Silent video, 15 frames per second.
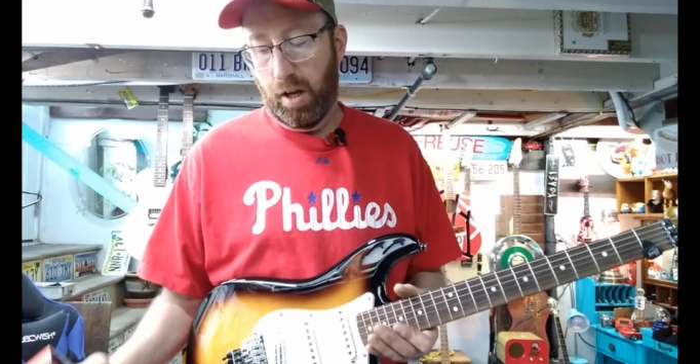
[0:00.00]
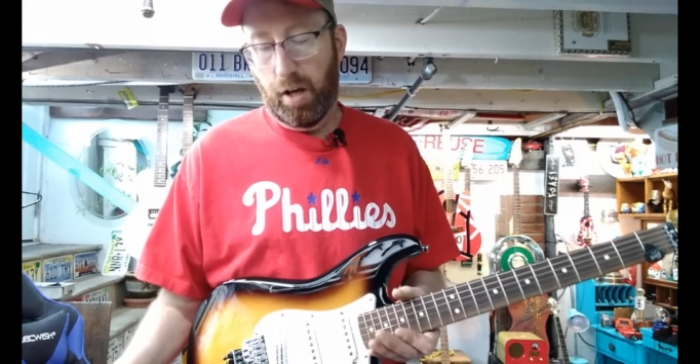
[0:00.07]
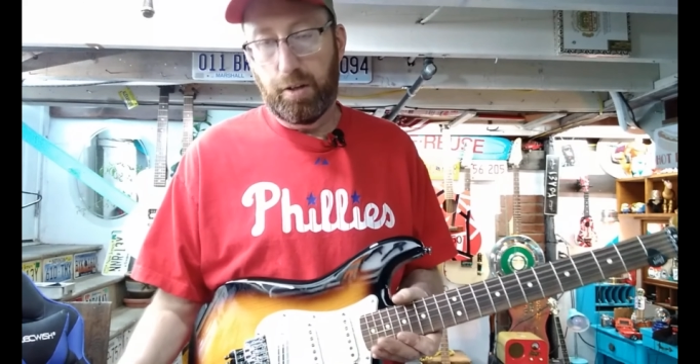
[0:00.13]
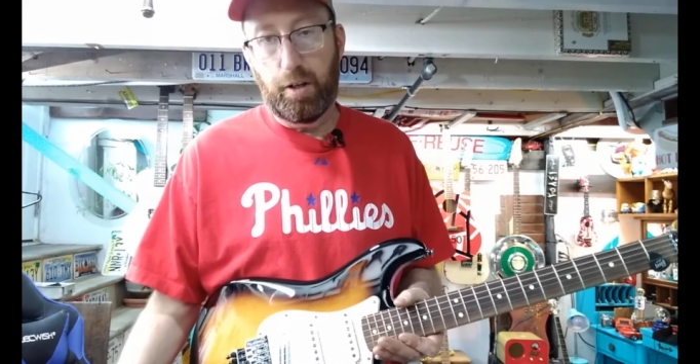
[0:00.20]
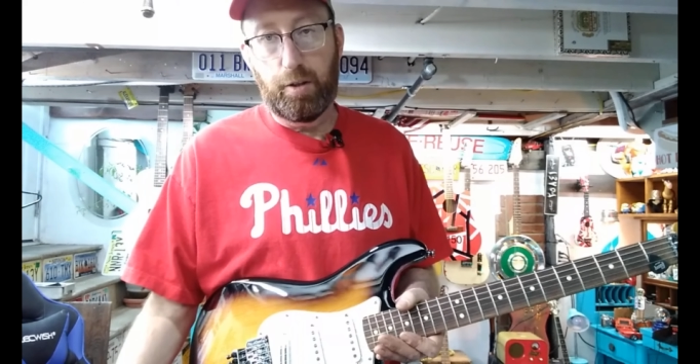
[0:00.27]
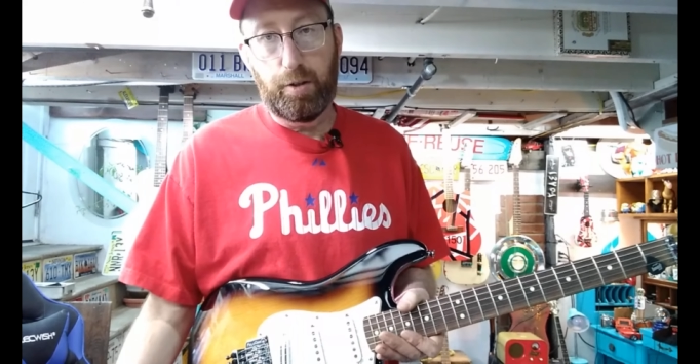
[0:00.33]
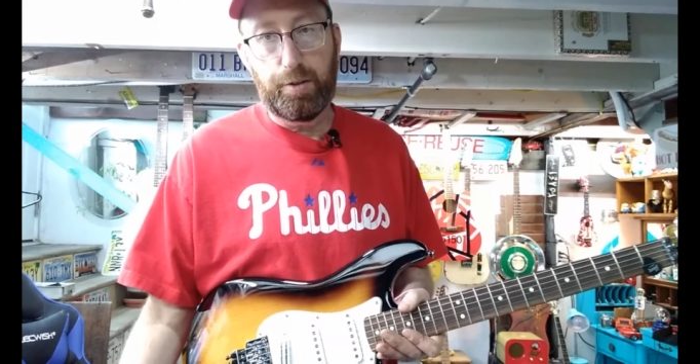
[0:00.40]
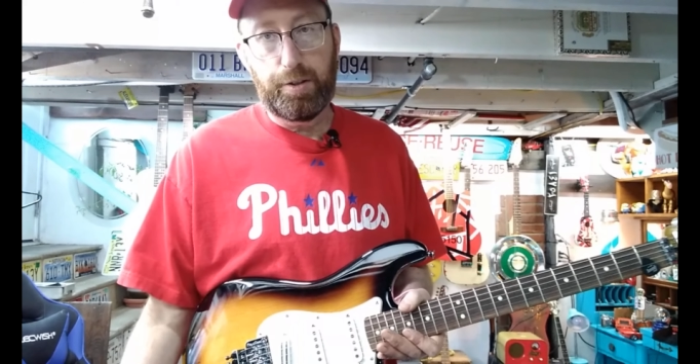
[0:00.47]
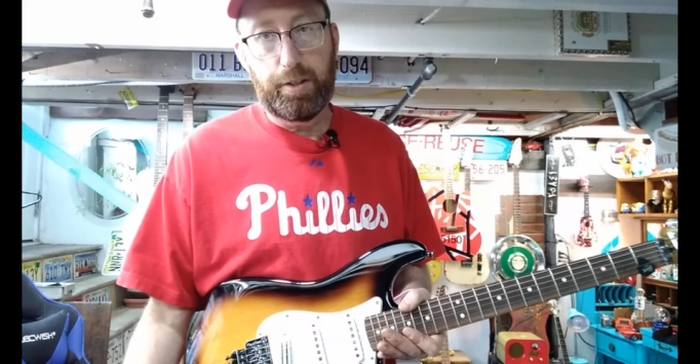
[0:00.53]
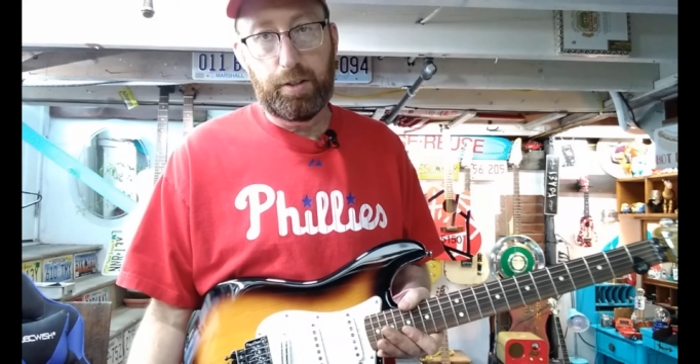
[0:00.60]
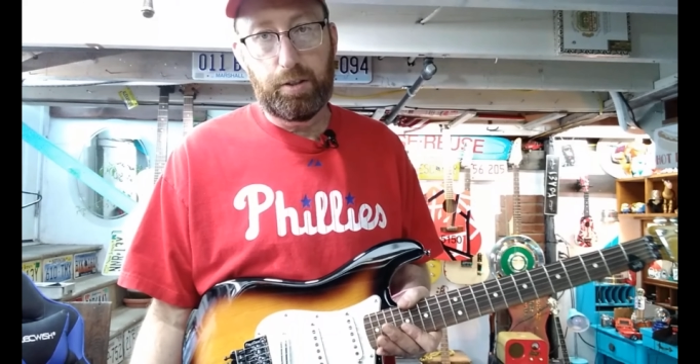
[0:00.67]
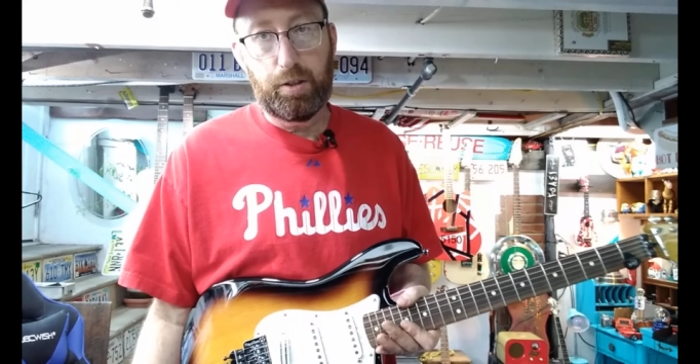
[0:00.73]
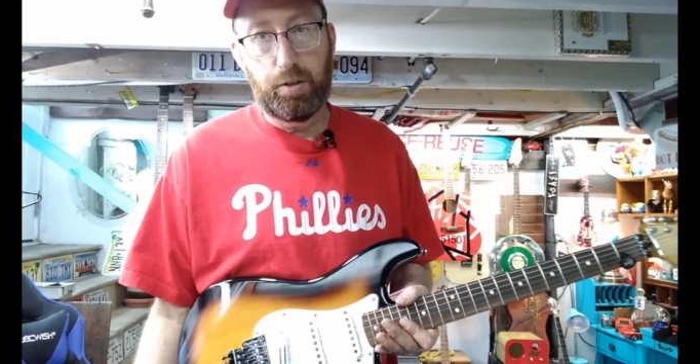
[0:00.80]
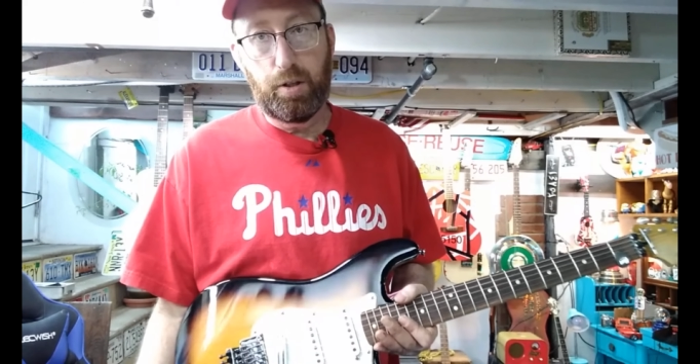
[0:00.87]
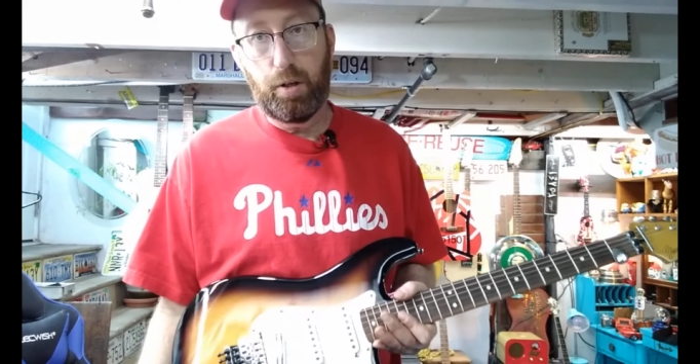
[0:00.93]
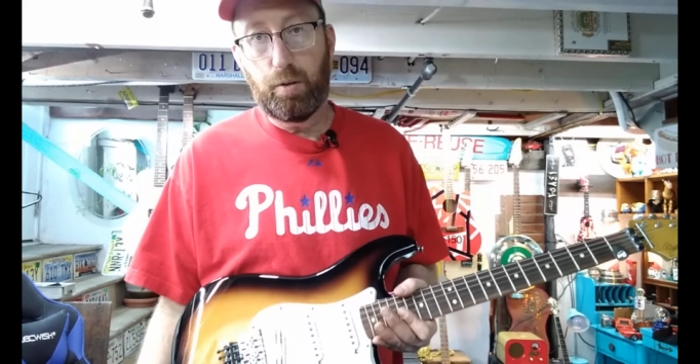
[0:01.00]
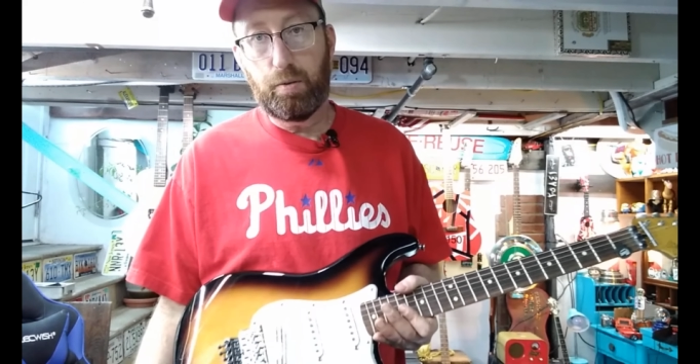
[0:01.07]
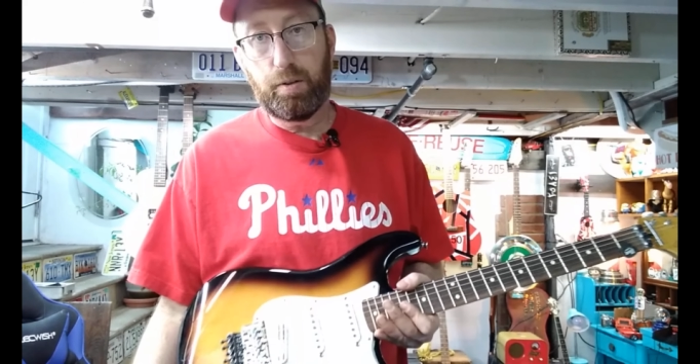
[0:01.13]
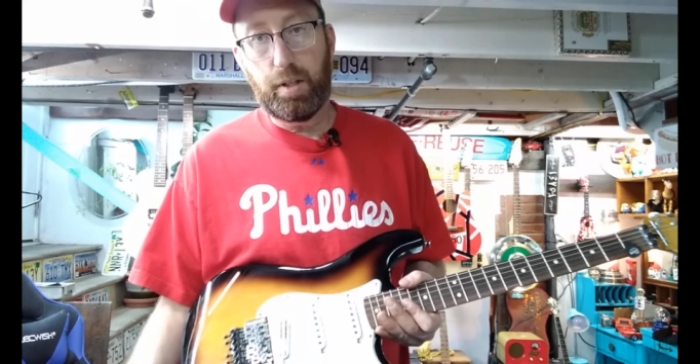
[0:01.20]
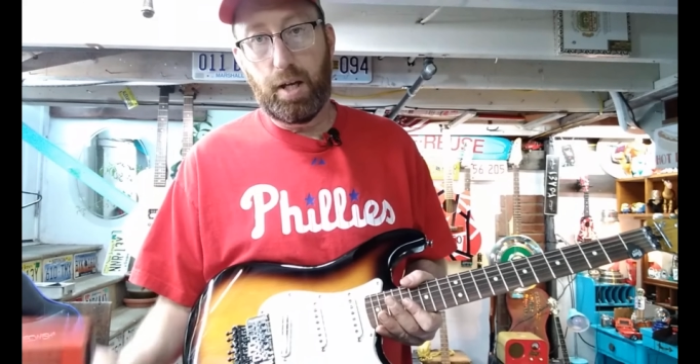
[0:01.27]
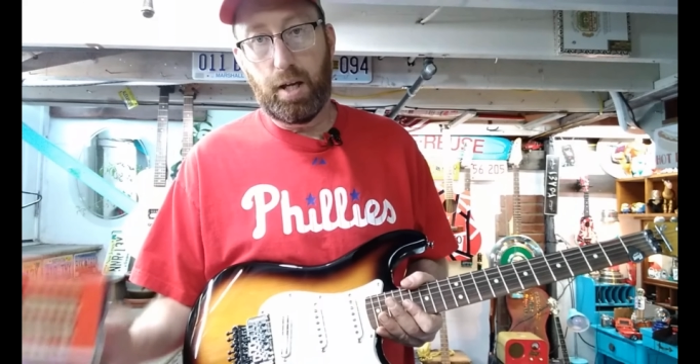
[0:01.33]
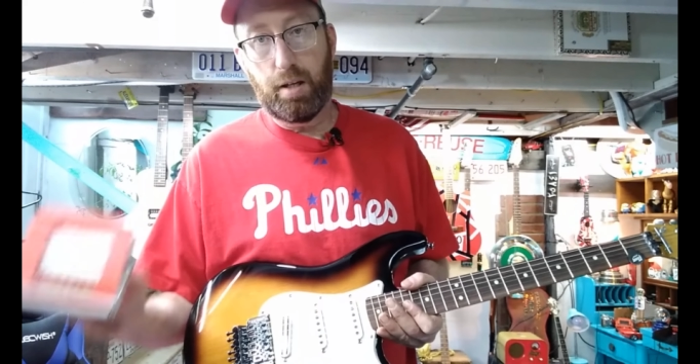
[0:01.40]
Another thing to
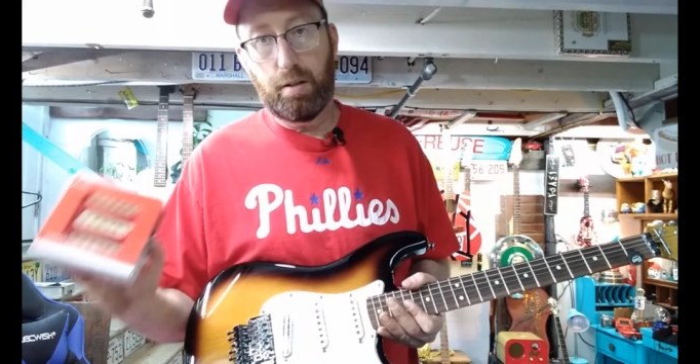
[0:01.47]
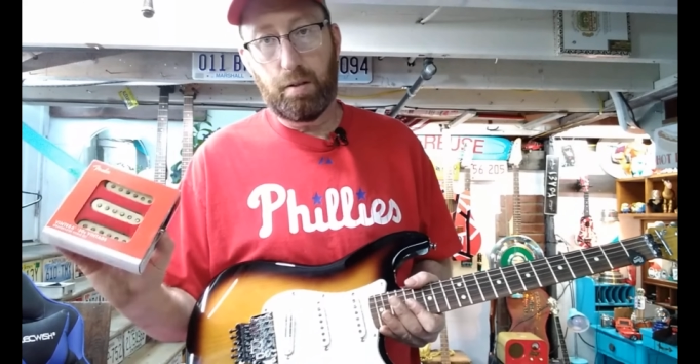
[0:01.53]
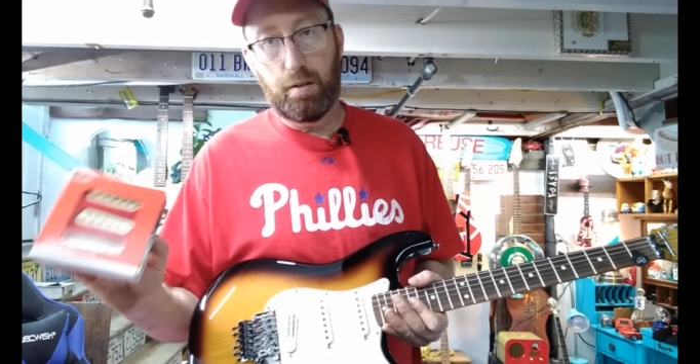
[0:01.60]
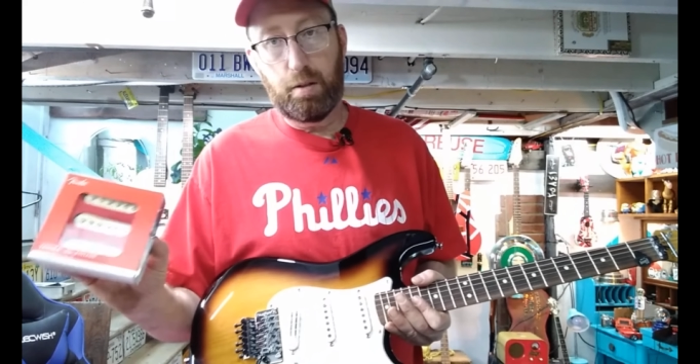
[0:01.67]
note, that